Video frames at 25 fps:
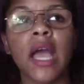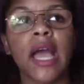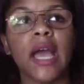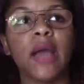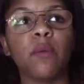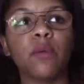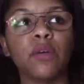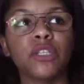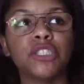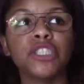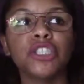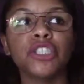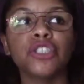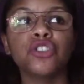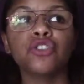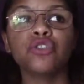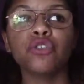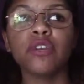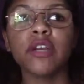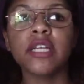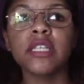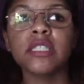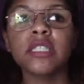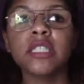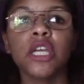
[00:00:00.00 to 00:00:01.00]
And when she
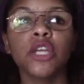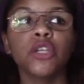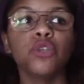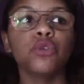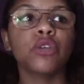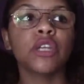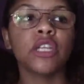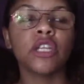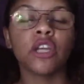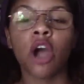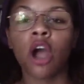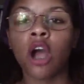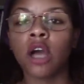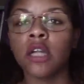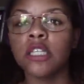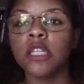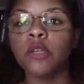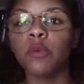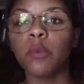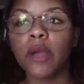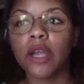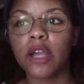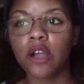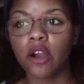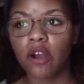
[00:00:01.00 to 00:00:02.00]
drinks, you can hardly
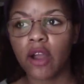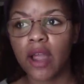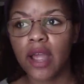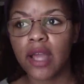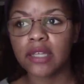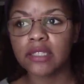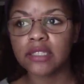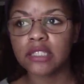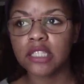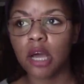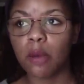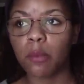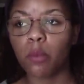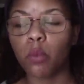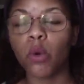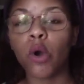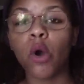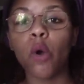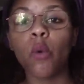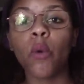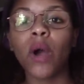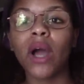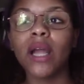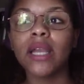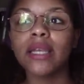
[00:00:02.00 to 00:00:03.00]
wake her ass up.
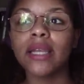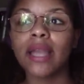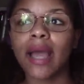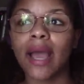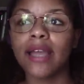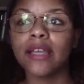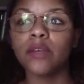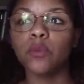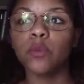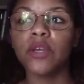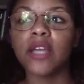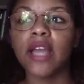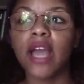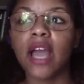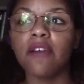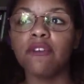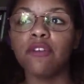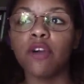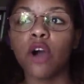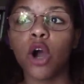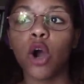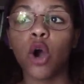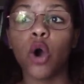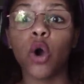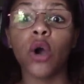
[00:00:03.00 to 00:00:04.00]
Well, one night we have
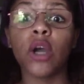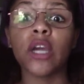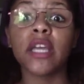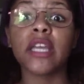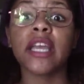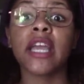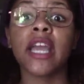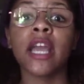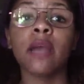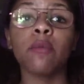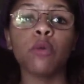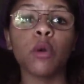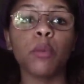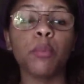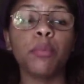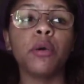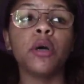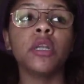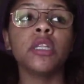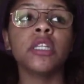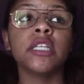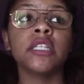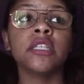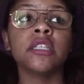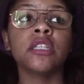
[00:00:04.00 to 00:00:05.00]
her on camera
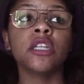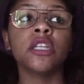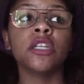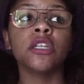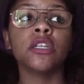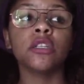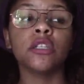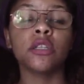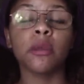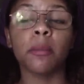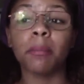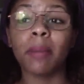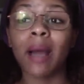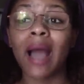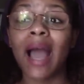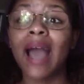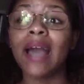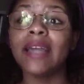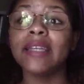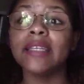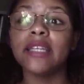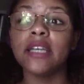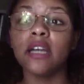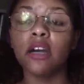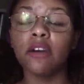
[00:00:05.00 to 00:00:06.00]
pulling the
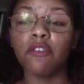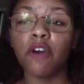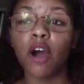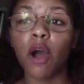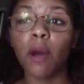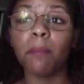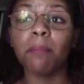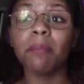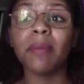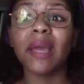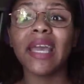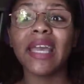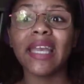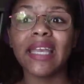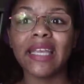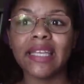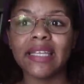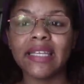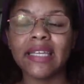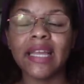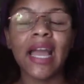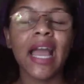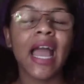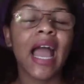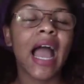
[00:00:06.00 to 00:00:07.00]
body of her
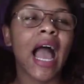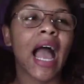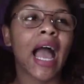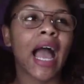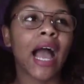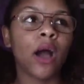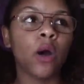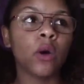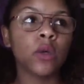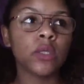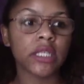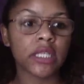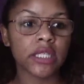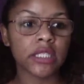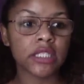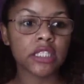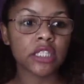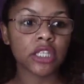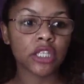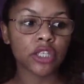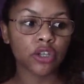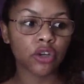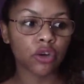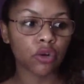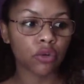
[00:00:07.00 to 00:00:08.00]
maid out
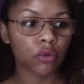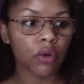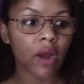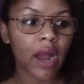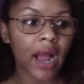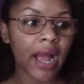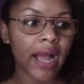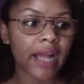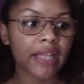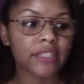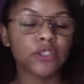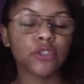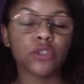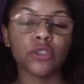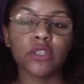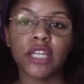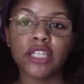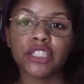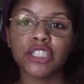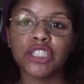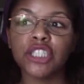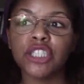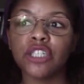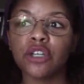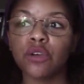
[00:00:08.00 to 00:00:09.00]
into the garage so
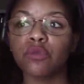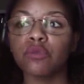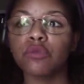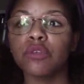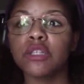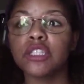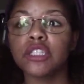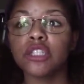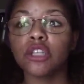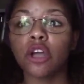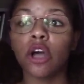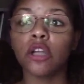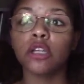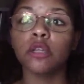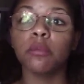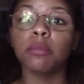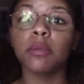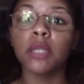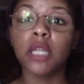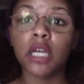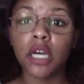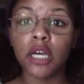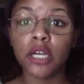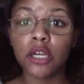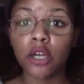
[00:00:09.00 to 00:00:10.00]
that she can rinse all the
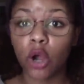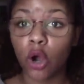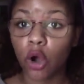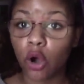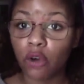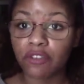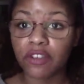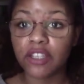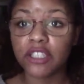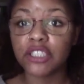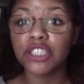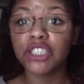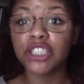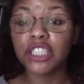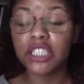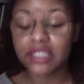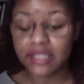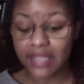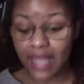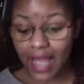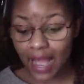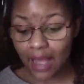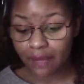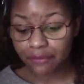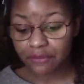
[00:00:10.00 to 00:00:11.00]
blood off. And she's
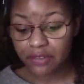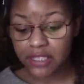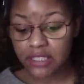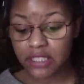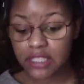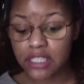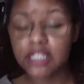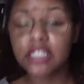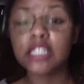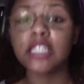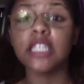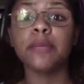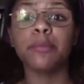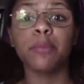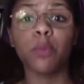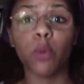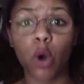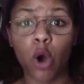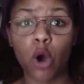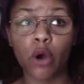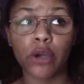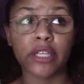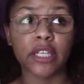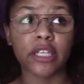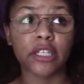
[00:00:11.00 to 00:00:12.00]
obviously
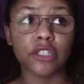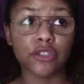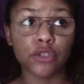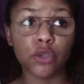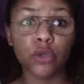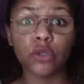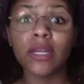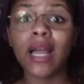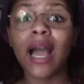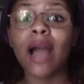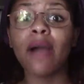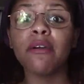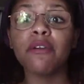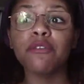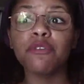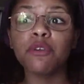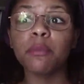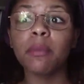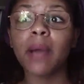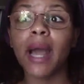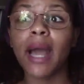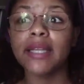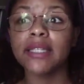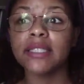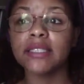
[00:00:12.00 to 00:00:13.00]
sleepwalking. So now
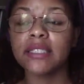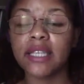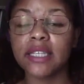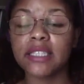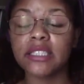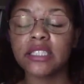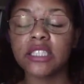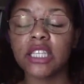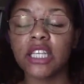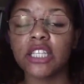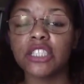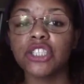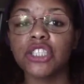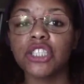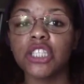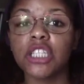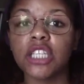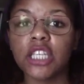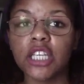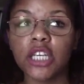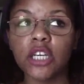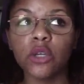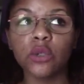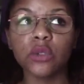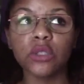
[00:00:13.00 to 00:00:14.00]
everybody thinks that she
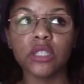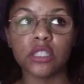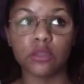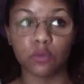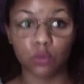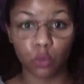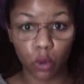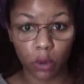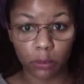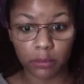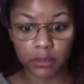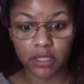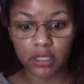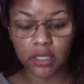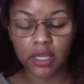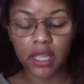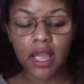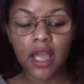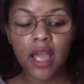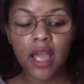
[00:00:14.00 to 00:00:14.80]
killed this woman.